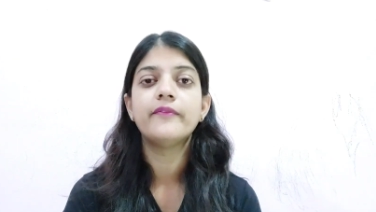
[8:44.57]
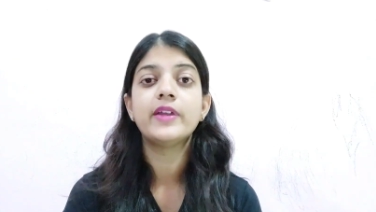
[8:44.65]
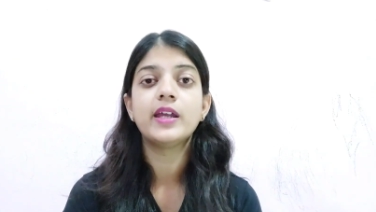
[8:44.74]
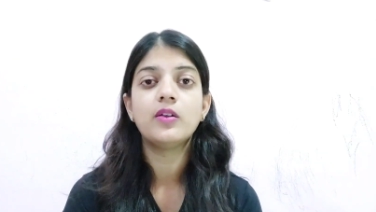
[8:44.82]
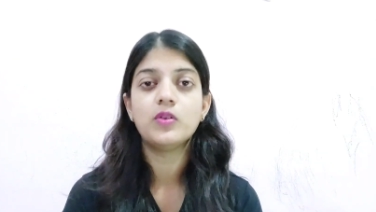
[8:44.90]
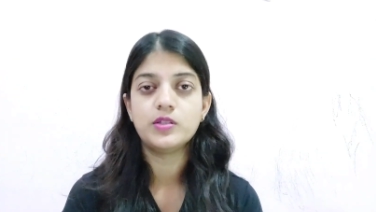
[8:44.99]
We
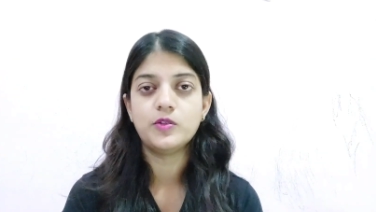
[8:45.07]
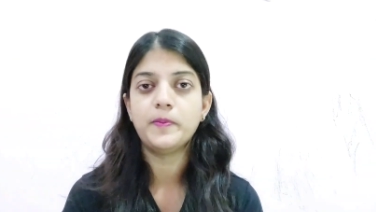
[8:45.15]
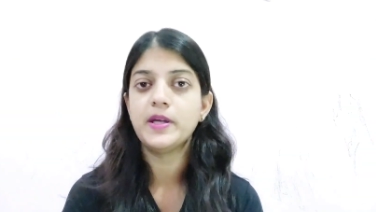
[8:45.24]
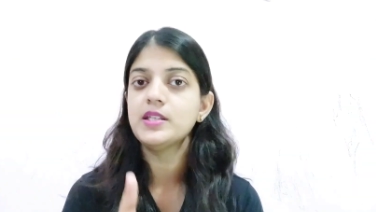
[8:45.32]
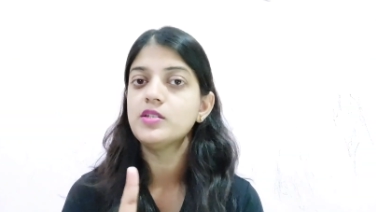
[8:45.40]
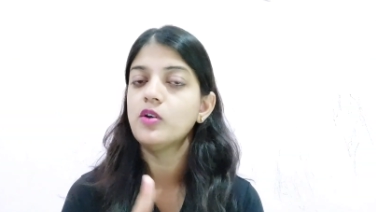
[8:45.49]
can also
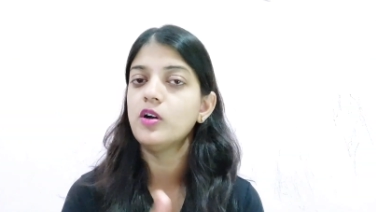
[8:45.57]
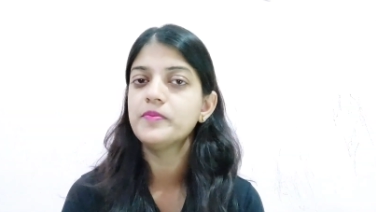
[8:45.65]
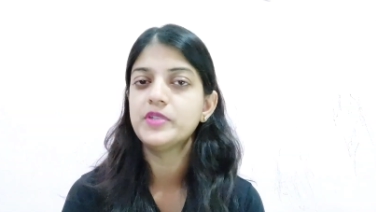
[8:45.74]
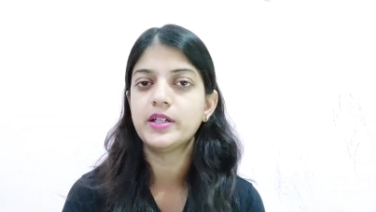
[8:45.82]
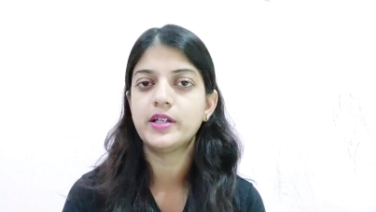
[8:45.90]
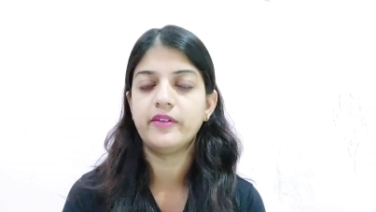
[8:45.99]
pass
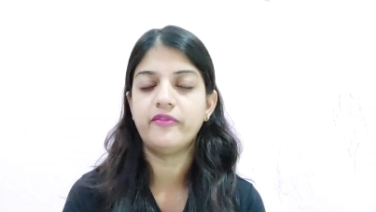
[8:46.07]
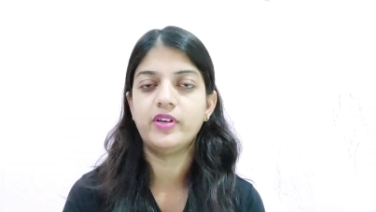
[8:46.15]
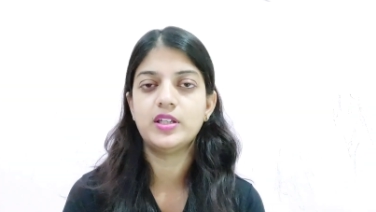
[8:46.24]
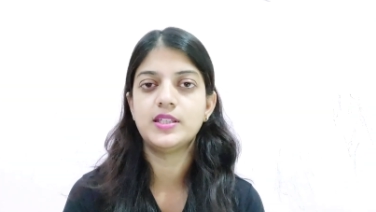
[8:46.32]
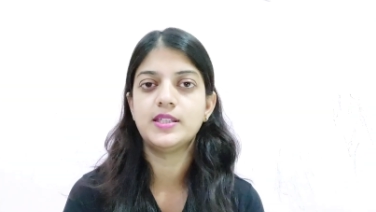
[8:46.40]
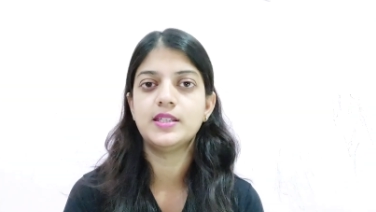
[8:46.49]
object
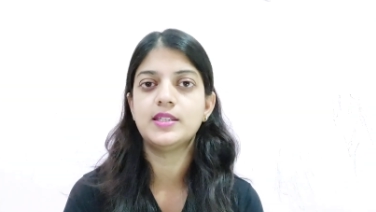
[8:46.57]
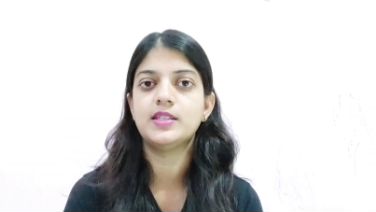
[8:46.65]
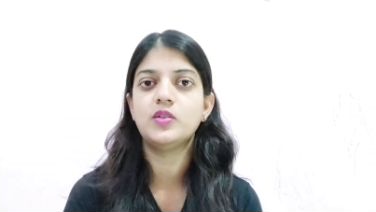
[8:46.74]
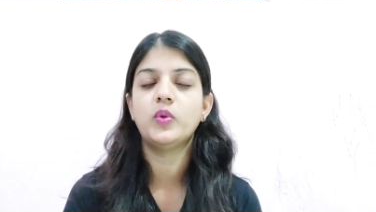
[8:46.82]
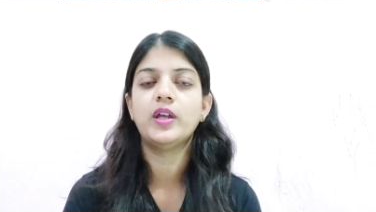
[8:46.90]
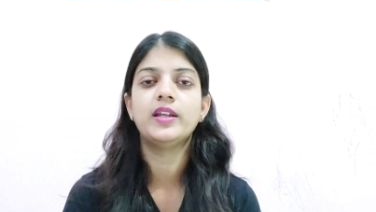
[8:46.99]
references.
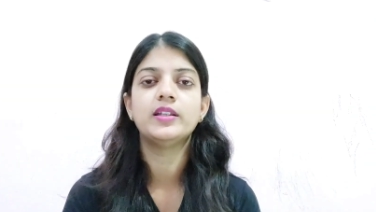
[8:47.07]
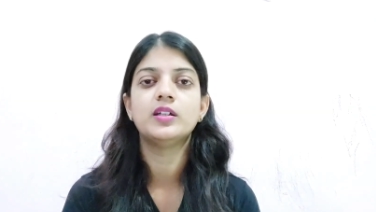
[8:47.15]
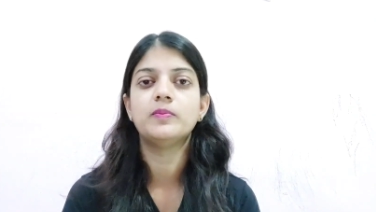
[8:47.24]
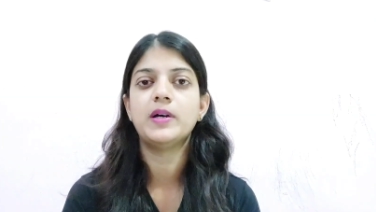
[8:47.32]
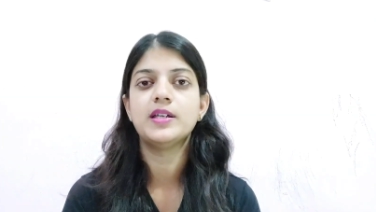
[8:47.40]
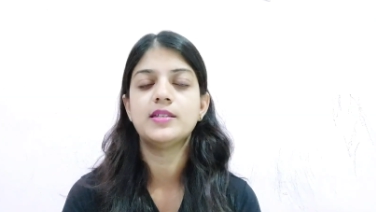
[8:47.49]
You can either
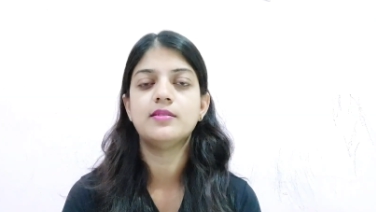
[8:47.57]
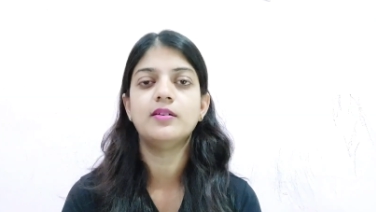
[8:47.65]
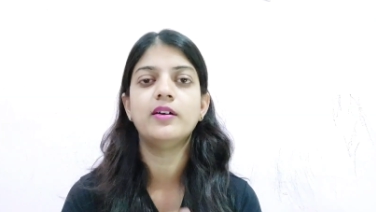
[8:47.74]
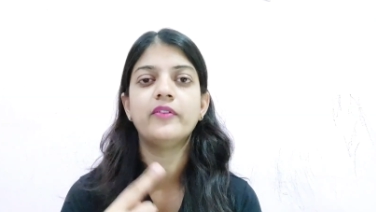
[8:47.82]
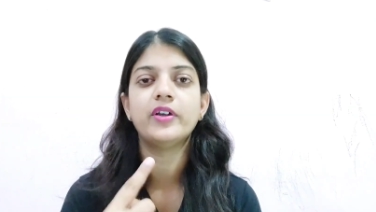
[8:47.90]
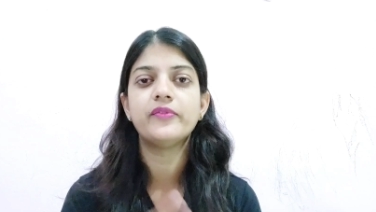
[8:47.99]
pass
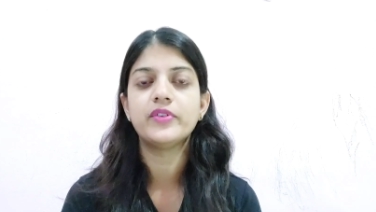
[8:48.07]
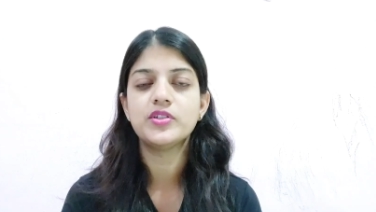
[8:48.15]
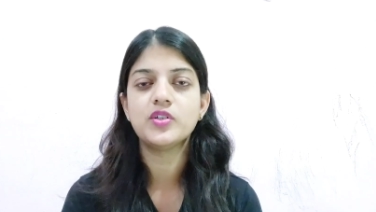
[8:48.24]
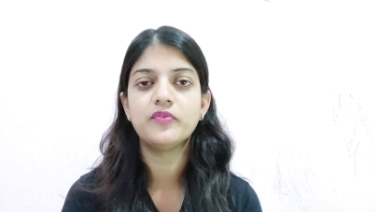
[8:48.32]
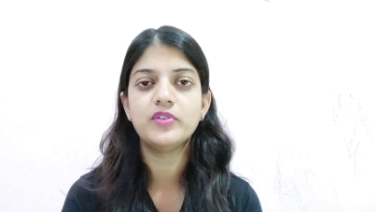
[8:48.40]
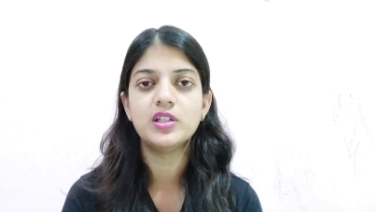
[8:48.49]
a
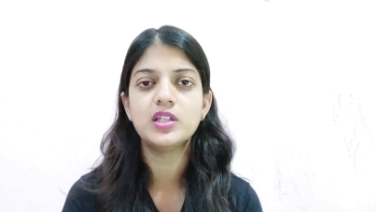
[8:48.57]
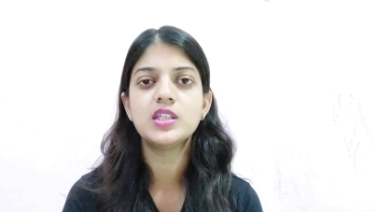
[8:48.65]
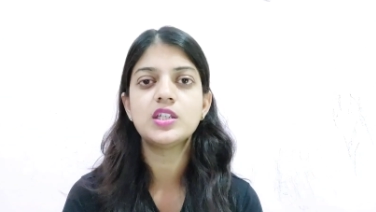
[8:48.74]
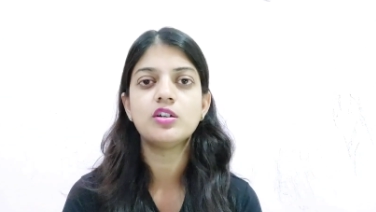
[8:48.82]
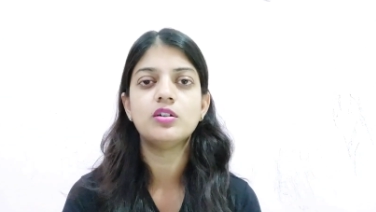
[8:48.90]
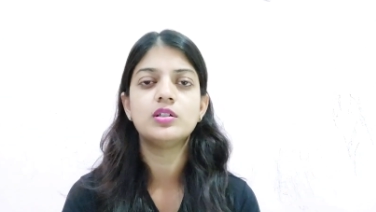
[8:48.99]
reference of a
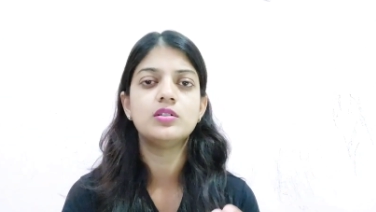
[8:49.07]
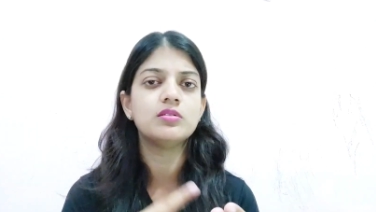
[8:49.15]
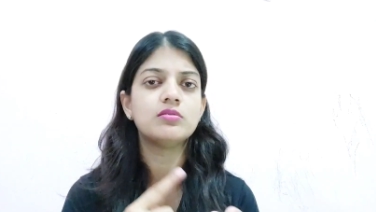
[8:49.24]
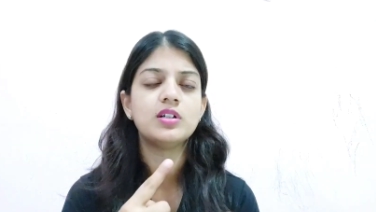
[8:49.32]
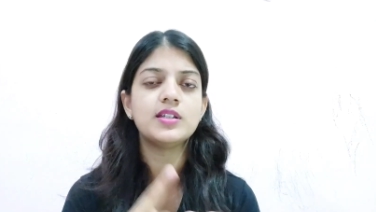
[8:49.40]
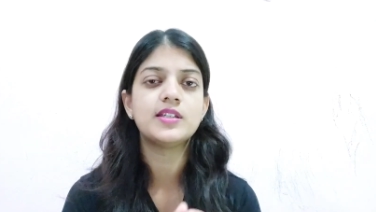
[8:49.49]
list or a
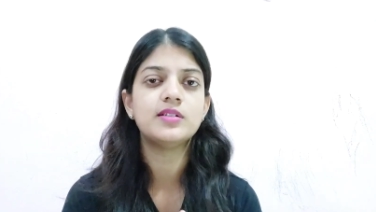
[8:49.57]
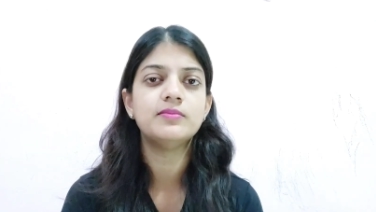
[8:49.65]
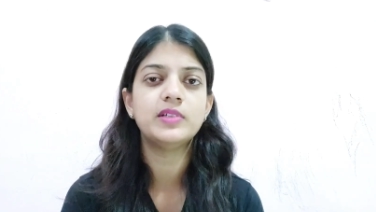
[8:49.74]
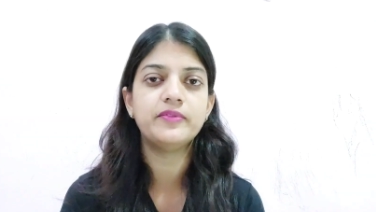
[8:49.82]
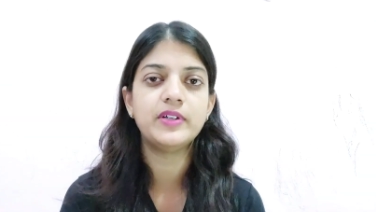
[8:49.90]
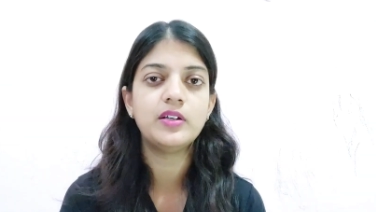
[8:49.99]

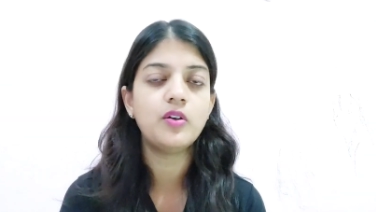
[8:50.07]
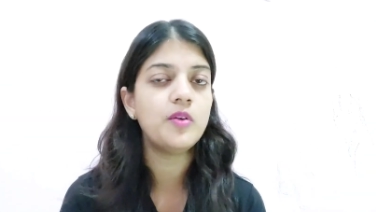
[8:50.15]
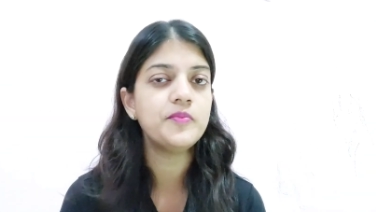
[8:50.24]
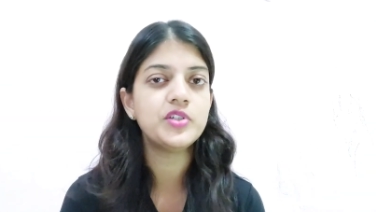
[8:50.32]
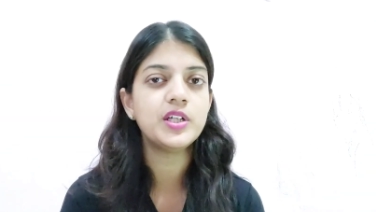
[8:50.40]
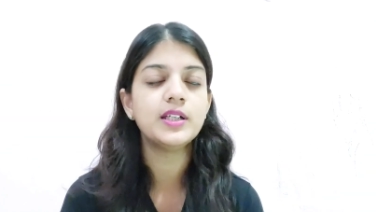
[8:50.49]
custom defined
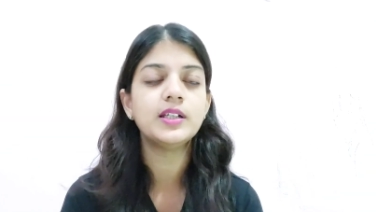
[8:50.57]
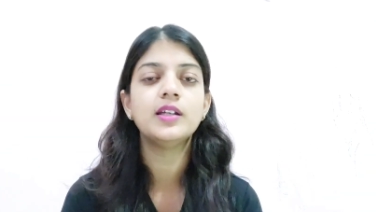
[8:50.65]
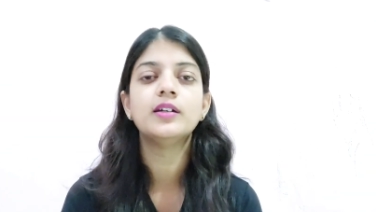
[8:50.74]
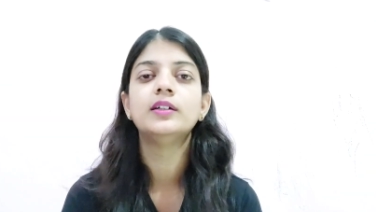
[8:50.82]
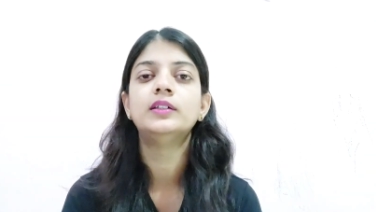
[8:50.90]
object.